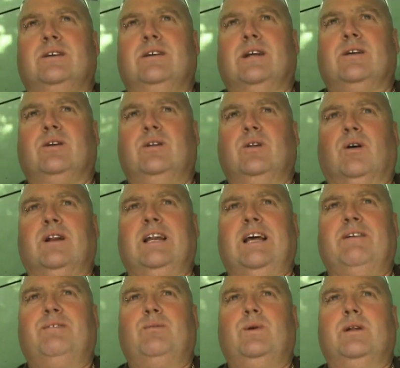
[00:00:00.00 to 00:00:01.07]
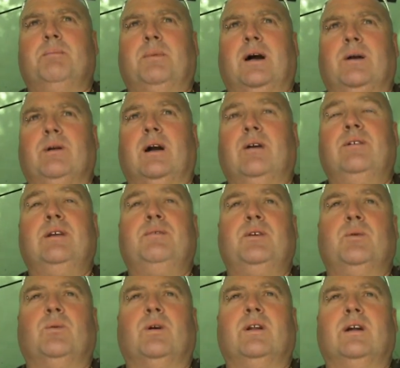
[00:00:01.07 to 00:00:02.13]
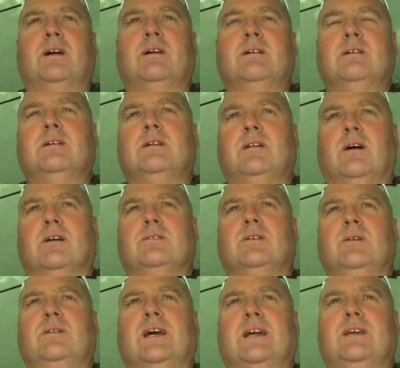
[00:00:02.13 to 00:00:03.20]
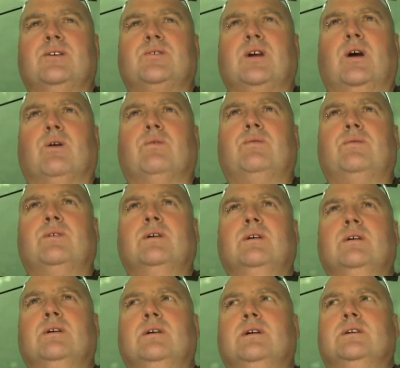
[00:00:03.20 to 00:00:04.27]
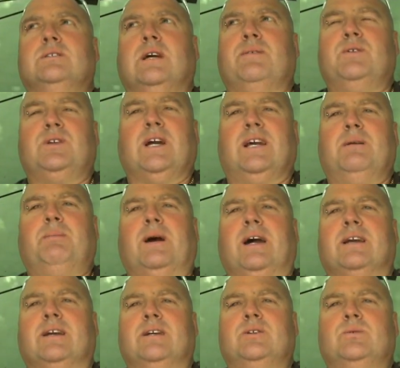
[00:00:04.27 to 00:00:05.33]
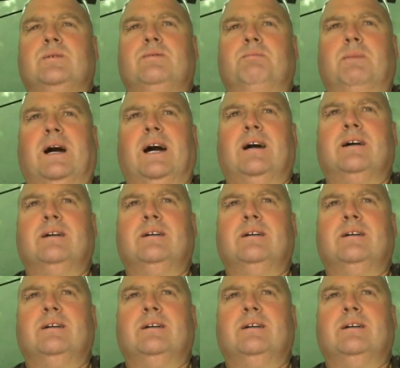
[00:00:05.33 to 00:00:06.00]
you know, you're not left with a boat only if you want to like do that yourself. So if you take the package with Matt,